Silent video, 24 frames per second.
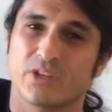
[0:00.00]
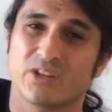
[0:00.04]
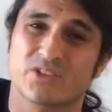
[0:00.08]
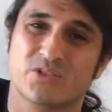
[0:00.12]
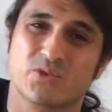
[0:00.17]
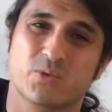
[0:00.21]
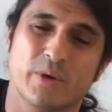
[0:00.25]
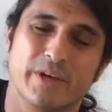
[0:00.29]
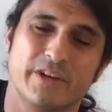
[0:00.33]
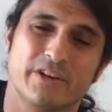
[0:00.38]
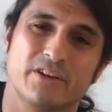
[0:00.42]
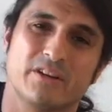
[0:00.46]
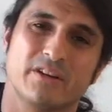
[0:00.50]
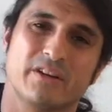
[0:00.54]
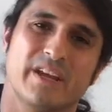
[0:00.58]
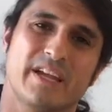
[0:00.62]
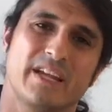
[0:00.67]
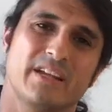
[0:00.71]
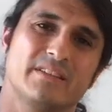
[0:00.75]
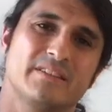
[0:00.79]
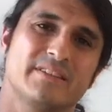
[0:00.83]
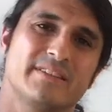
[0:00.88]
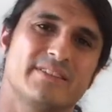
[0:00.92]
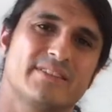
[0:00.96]
Twitter,
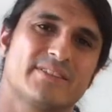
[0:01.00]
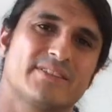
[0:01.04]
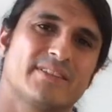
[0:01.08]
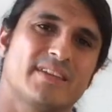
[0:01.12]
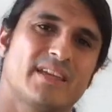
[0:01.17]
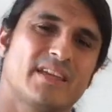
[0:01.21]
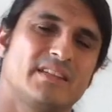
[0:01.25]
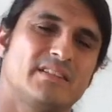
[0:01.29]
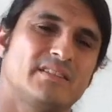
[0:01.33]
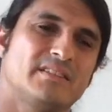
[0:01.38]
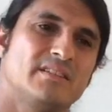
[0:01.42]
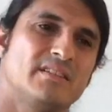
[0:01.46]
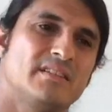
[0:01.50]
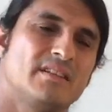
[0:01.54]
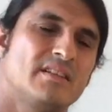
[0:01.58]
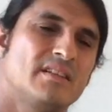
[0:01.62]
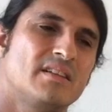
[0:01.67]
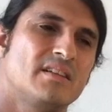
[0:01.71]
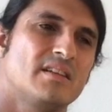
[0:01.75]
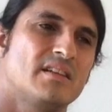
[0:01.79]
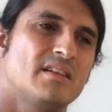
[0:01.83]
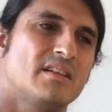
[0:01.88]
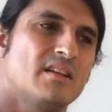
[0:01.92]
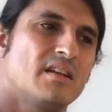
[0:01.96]
Alien Satan.
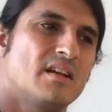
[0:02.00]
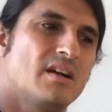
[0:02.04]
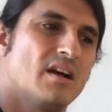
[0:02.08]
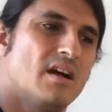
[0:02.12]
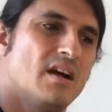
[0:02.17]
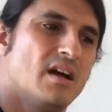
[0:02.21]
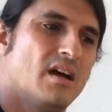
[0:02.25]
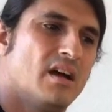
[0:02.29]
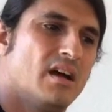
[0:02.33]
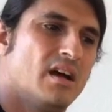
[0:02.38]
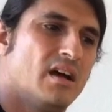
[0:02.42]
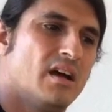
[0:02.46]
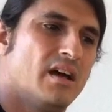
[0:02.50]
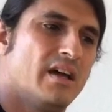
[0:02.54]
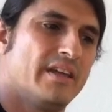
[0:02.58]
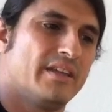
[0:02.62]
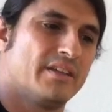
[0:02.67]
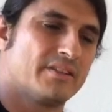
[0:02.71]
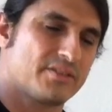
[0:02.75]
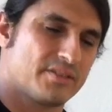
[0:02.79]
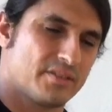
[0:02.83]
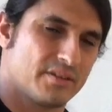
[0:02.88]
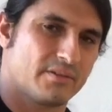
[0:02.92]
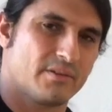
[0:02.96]

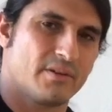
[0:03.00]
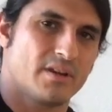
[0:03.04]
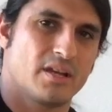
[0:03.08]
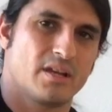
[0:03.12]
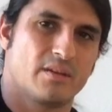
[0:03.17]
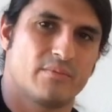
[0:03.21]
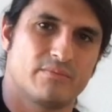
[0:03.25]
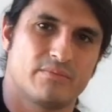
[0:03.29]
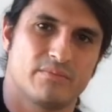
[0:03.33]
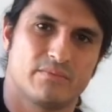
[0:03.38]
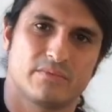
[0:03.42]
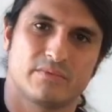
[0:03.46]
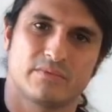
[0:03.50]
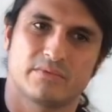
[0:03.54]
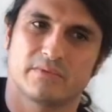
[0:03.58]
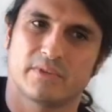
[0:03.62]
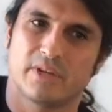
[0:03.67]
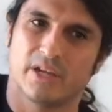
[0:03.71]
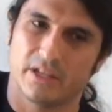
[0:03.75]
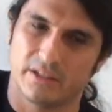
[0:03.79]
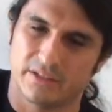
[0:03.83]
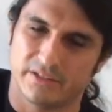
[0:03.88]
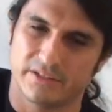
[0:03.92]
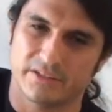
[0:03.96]
Instagram,
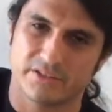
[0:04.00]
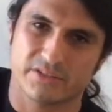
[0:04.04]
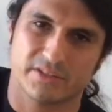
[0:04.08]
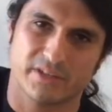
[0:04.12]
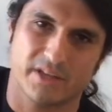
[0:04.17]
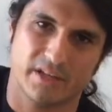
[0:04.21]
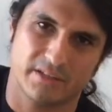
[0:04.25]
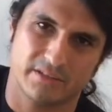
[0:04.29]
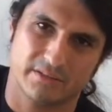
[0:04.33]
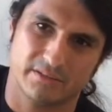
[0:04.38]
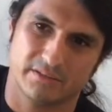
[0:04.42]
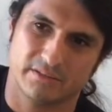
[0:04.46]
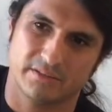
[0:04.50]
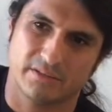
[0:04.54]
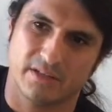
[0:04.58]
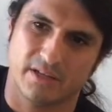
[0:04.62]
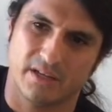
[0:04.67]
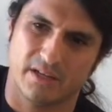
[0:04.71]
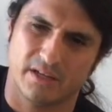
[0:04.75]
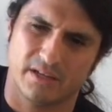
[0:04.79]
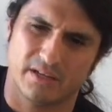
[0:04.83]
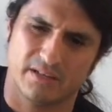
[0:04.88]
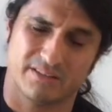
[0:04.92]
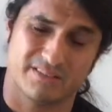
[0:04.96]
Alien Satan.
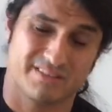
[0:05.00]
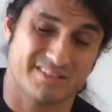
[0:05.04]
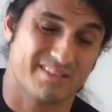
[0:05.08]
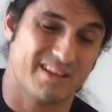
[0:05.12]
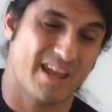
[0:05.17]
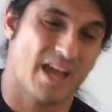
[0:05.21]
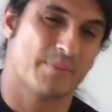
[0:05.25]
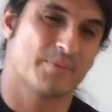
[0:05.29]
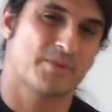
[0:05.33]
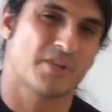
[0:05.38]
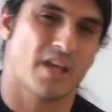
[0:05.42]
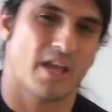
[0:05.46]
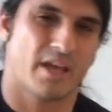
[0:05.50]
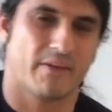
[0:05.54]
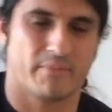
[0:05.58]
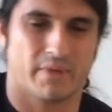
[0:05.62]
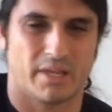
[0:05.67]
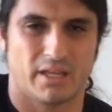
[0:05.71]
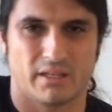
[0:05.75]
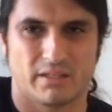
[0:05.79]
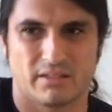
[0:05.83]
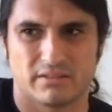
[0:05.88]
And Snapchat,